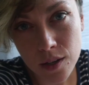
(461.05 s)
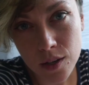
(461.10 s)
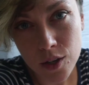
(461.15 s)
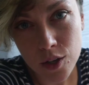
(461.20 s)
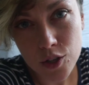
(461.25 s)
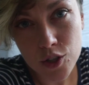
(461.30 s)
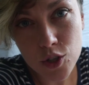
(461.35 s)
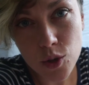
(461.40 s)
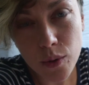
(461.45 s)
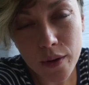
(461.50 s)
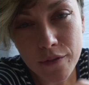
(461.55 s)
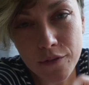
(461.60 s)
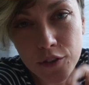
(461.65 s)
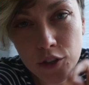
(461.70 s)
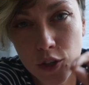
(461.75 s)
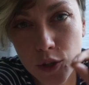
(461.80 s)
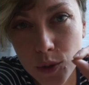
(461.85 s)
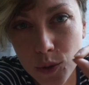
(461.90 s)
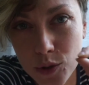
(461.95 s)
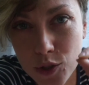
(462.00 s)
So if
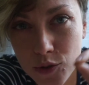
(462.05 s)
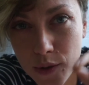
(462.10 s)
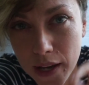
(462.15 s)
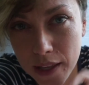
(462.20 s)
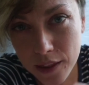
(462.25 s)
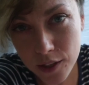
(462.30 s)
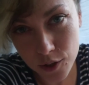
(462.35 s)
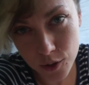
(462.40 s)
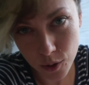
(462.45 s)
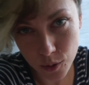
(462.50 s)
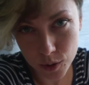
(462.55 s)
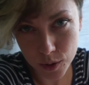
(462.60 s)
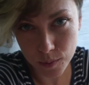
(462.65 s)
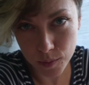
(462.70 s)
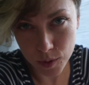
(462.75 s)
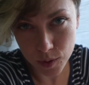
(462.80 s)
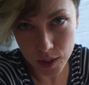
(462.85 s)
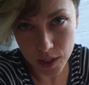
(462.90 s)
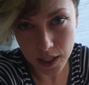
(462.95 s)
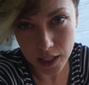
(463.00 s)
you strengthen your own
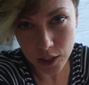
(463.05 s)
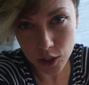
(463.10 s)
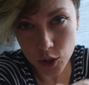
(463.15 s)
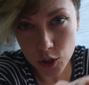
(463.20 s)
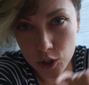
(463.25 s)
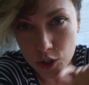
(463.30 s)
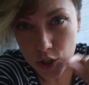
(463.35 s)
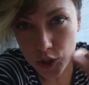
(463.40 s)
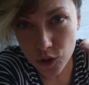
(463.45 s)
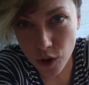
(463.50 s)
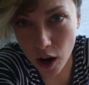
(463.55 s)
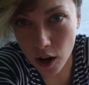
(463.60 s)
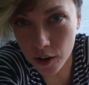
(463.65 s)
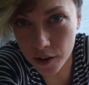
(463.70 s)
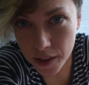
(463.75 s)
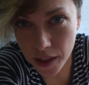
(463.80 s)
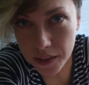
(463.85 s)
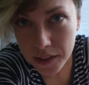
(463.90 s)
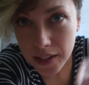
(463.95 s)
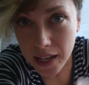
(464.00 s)
immunity and you're stronger
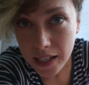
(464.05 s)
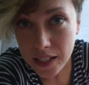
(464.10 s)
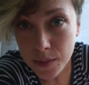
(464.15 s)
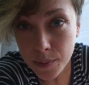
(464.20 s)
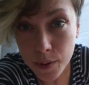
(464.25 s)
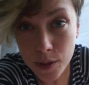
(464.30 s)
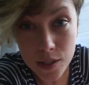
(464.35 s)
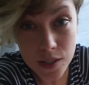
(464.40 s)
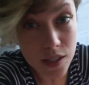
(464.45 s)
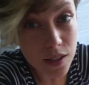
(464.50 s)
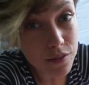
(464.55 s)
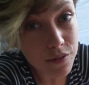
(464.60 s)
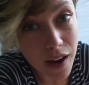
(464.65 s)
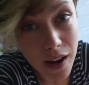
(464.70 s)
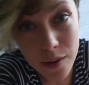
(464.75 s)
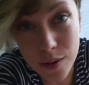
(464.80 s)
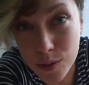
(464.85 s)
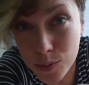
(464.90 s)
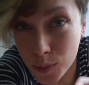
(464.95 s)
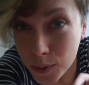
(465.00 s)
than the next person, the
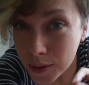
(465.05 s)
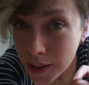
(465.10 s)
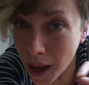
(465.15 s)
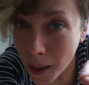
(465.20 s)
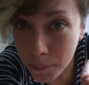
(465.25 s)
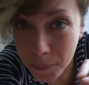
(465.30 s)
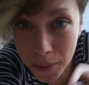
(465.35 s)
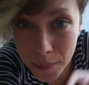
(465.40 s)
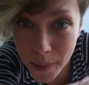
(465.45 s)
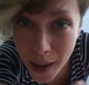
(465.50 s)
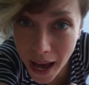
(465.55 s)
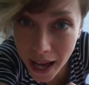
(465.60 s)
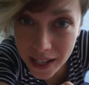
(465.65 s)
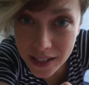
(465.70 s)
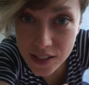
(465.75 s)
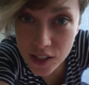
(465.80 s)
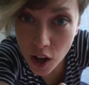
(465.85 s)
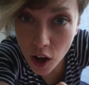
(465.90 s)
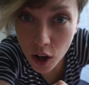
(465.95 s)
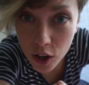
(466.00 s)
virus will not be
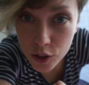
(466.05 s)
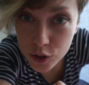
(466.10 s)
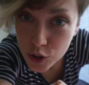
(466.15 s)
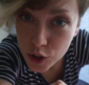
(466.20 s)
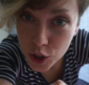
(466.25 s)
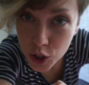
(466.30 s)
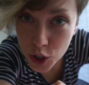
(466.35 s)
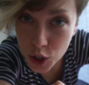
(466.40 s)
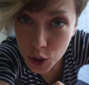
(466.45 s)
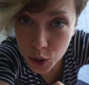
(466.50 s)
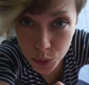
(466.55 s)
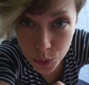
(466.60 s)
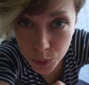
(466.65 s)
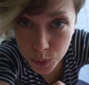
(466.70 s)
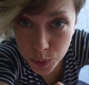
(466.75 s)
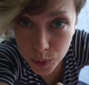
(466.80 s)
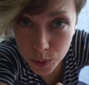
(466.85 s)
passed on to you.